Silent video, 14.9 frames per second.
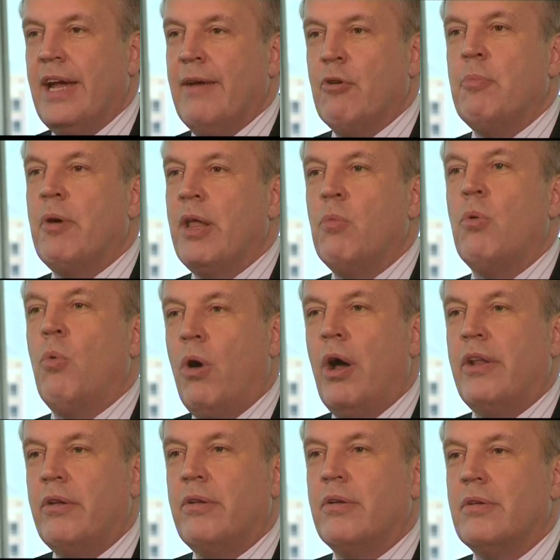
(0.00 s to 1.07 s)
Everybody will
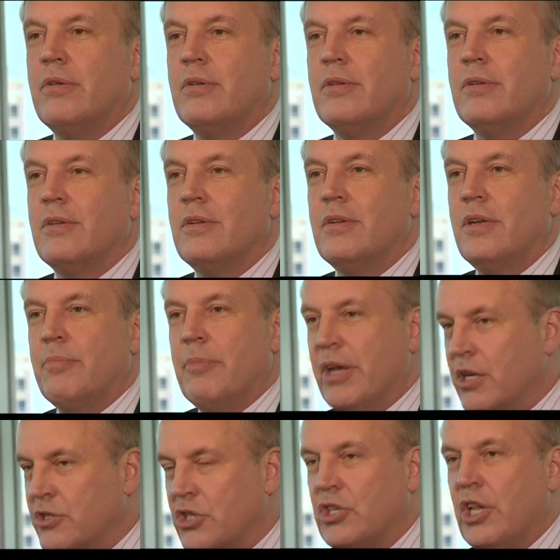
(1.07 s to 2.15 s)
want it
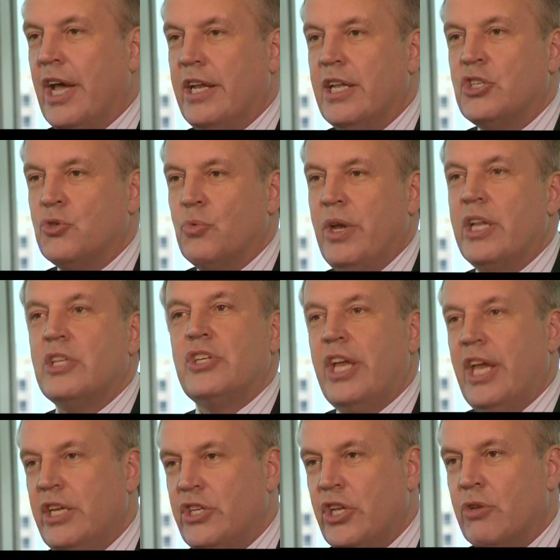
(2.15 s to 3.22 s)
because it's light, it's sweet, it's
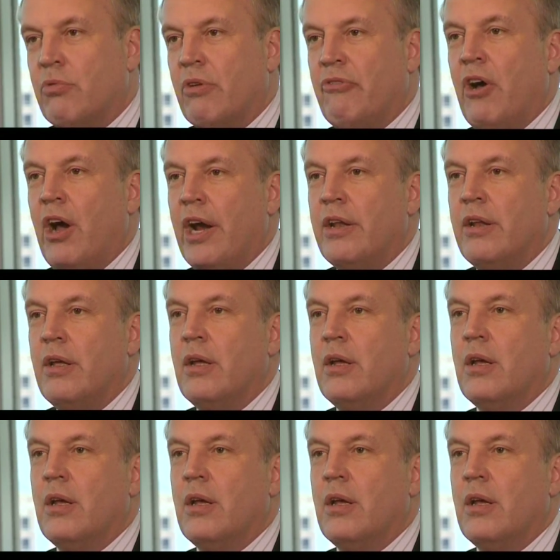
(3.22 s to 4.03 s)
easy to refine,